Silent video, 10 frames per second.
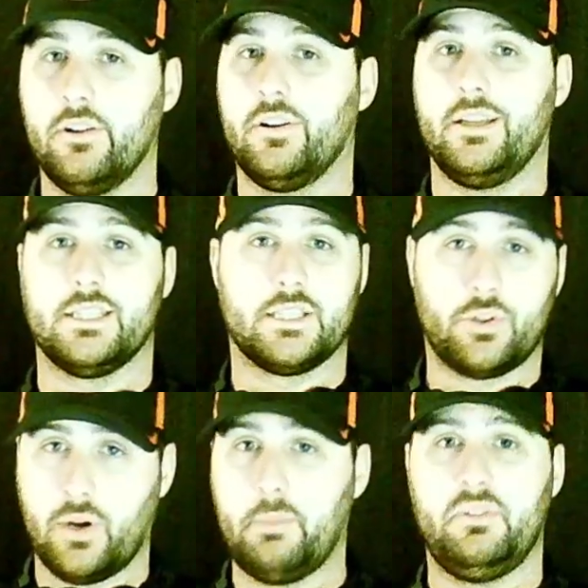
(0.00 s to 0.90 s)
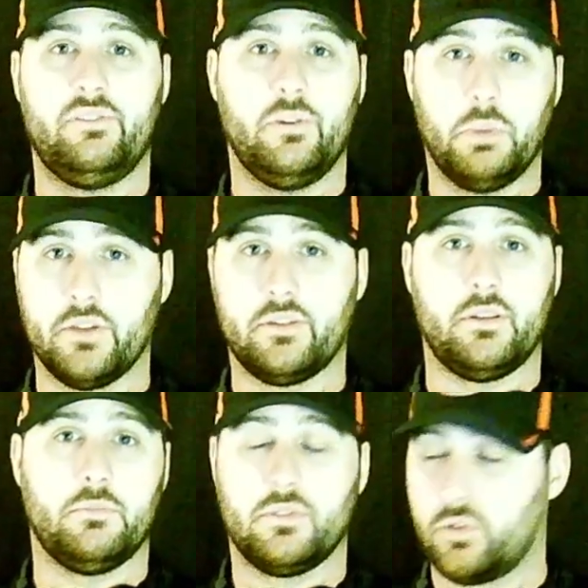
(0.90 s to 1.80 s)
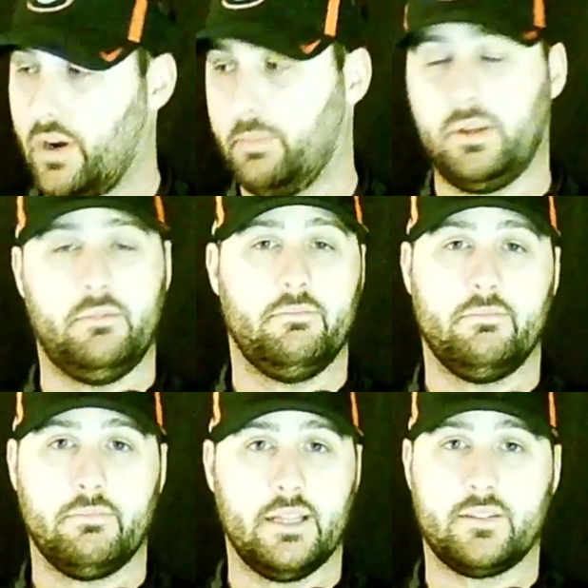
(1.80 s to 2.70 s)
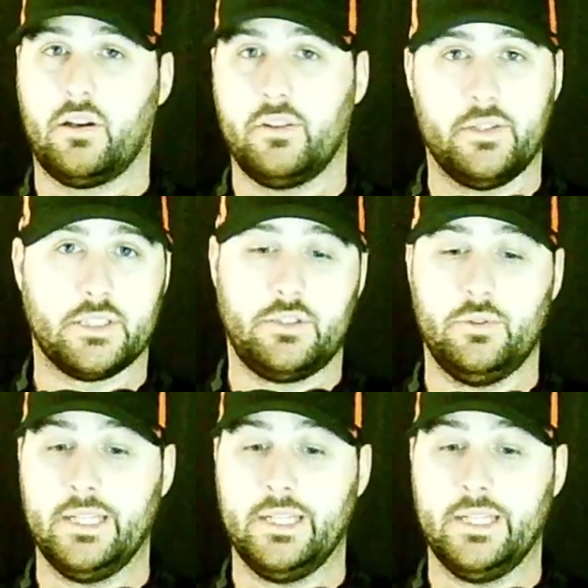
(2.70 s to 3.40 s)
a scrappy football team. Scrappy. That's all there is to it.